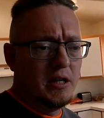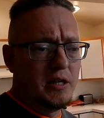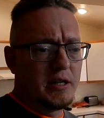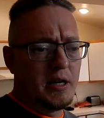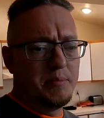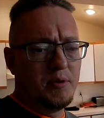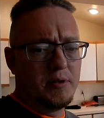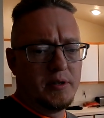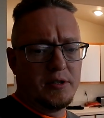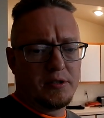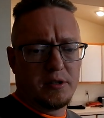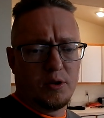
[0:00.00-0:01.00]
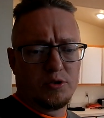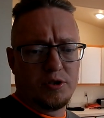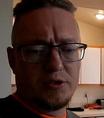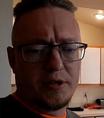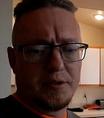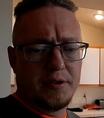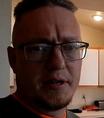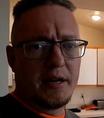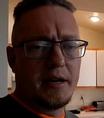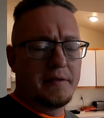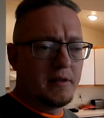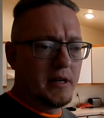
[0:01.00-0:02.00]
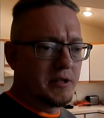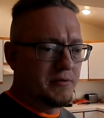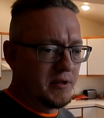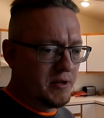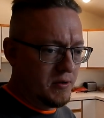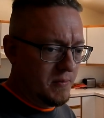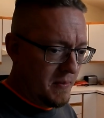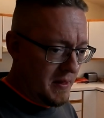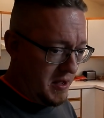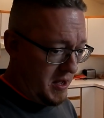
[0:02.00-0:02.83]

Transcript: a couple of these loaches I think I had in the last video.